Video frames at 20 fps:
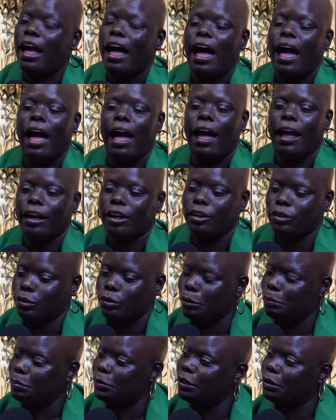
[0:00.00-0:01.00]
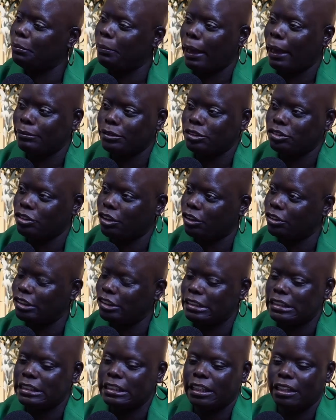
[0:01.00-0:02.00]
I grew up in the Baptist church
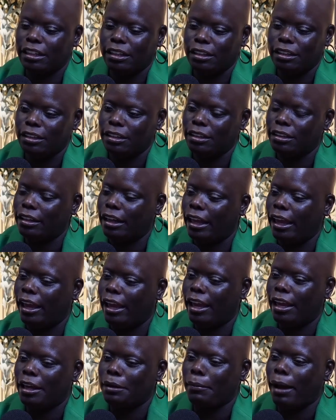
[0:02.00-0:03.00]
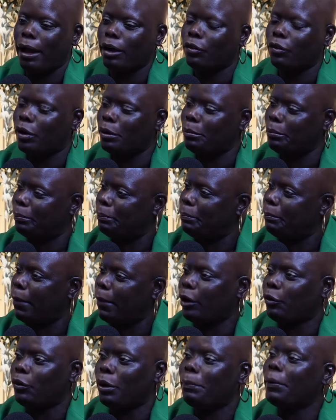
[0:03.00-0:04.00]
as a kid, and my
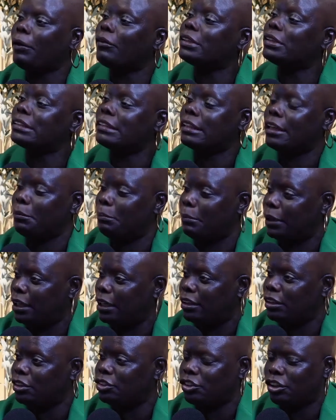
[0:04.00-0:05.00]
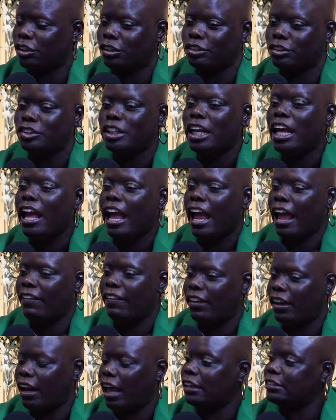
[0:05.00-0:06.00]
grandparents kept me in the church, and
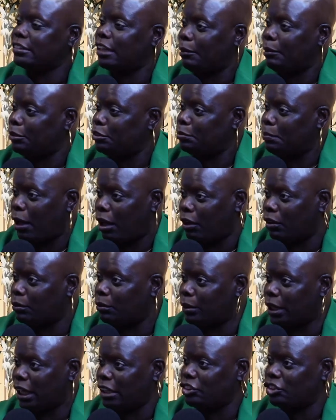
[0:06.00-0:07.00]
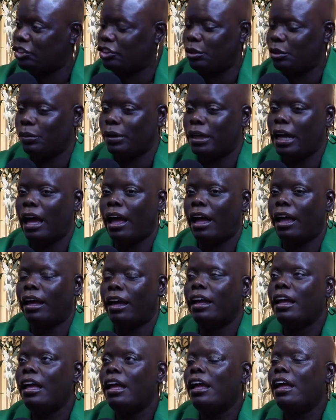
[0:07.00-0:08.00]
then I established my own relationship with God.
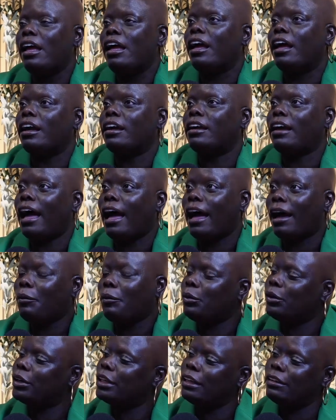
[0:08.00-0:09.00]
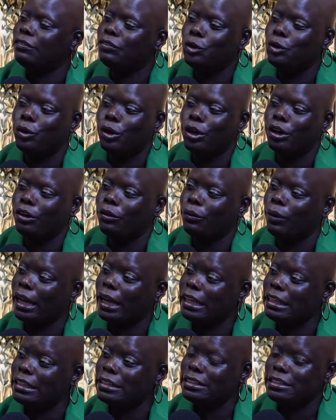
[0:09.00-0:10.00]
God will give you a
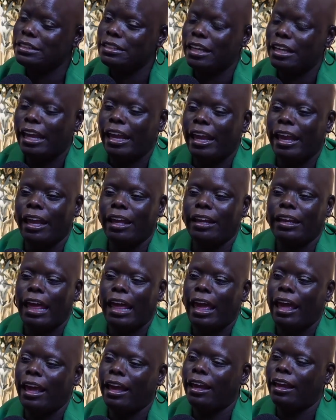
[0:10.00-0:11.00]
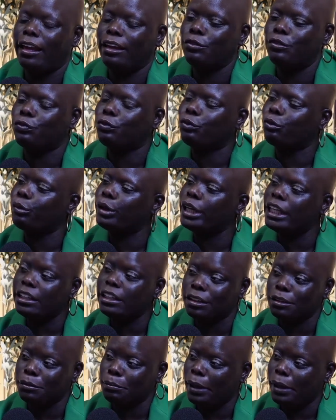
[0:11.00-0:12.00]
grace and a
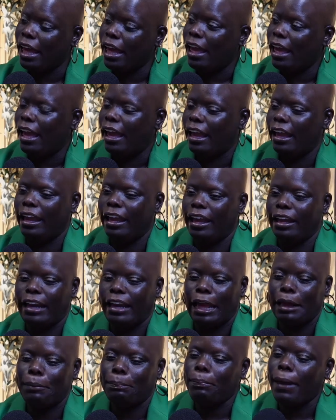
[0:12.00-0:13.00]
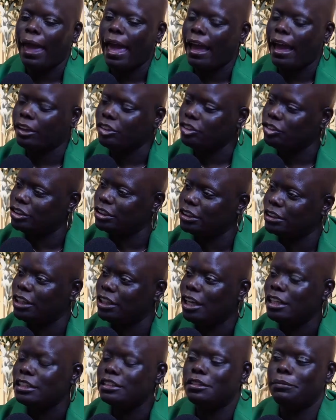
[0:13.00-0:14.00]
freedom and a passion
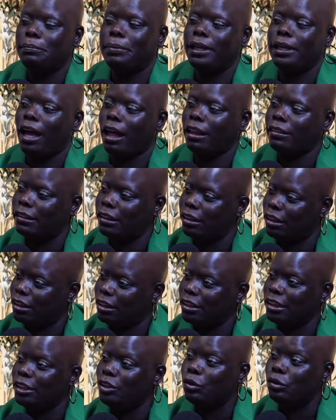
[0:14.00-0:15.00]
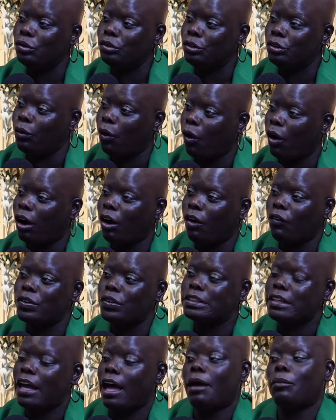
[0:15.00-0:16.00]
to be authentically who you are over
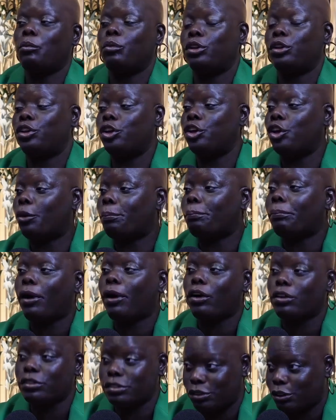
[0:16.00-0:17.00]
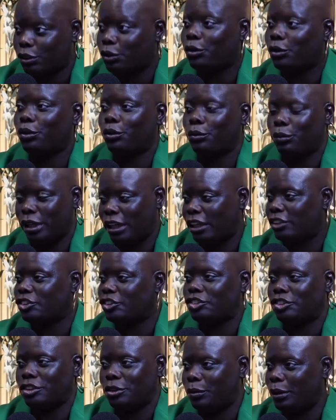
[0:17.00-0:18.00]
time with your personal
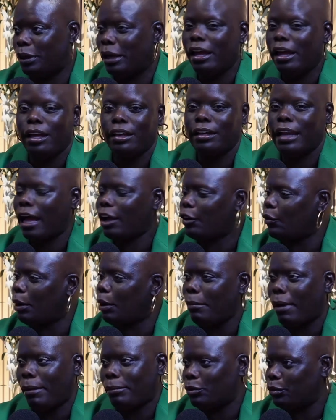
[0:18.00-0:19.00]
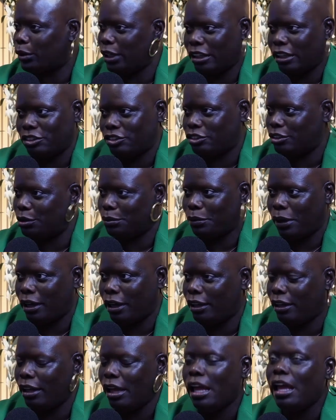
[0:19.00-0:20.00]
relationship with, not grandmama relationship,
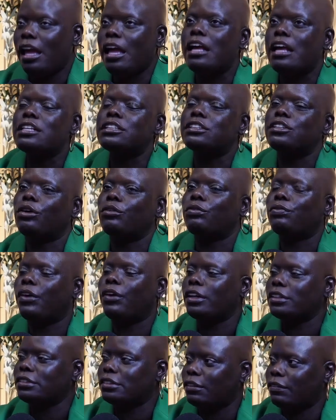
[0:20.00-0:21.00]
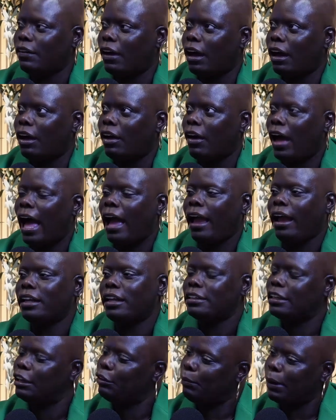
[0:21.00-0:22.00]
right? So first of all, I had to
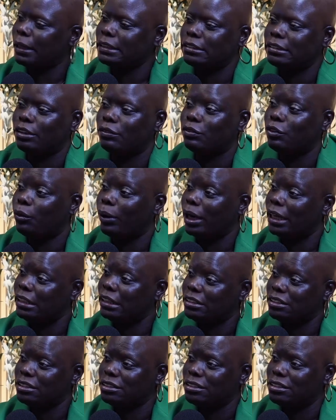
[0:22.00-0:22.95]
give myself grace.